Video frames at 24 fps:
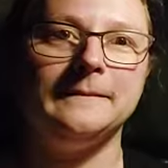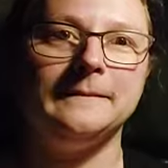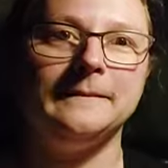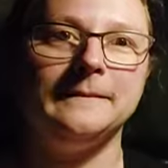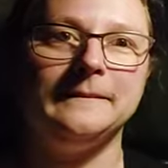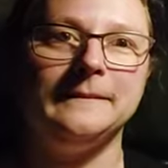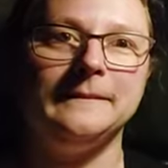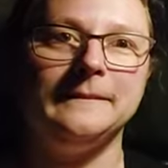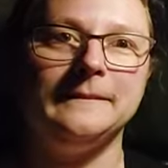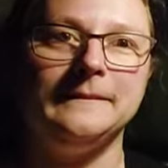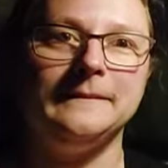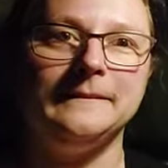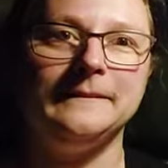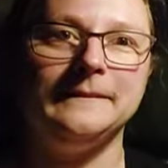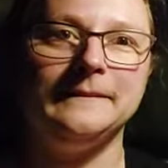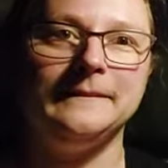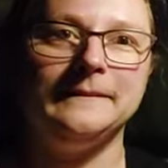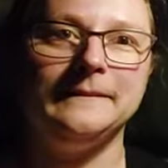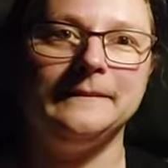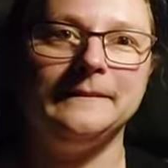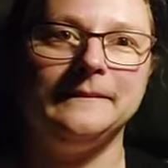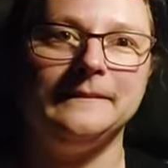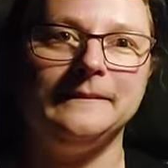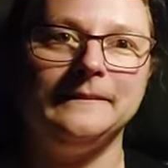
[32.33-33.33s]

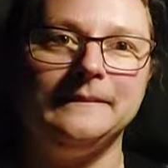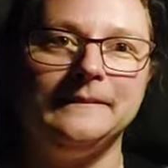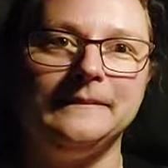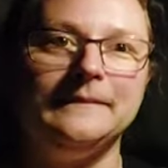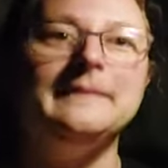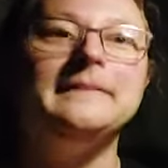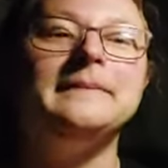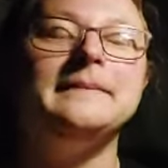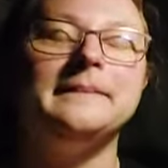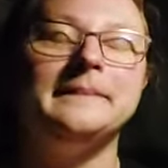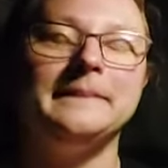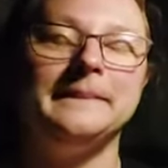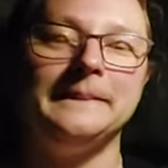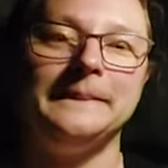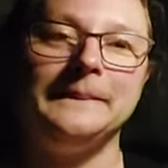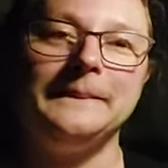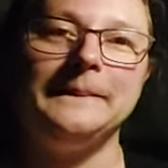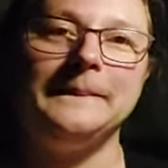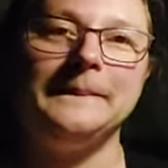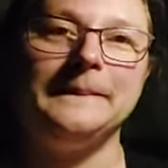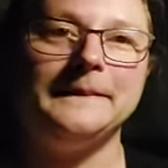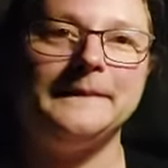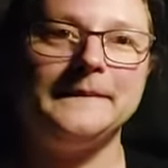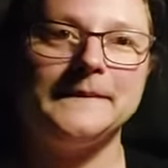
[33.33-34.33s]

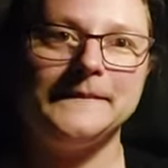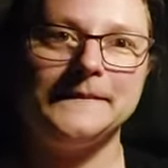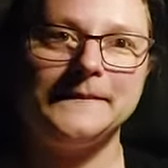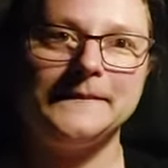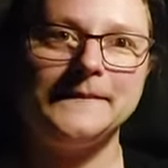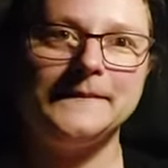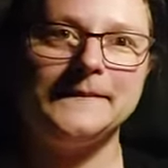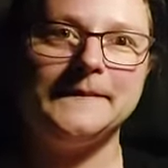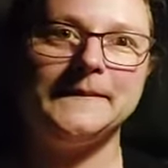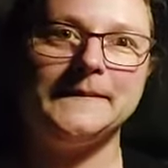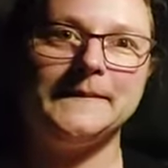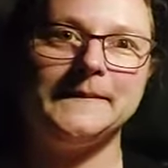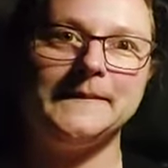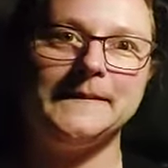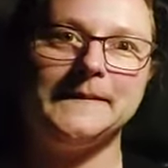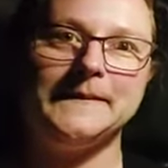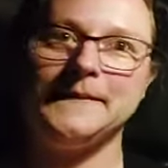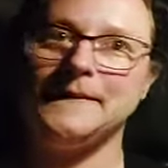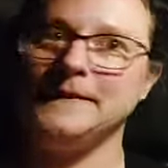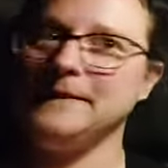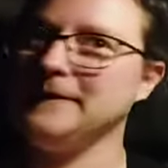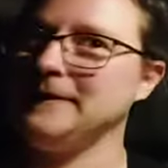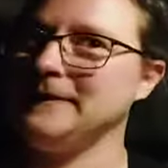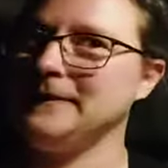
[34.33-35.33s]

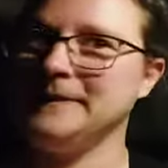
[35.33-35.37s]
(not speaking)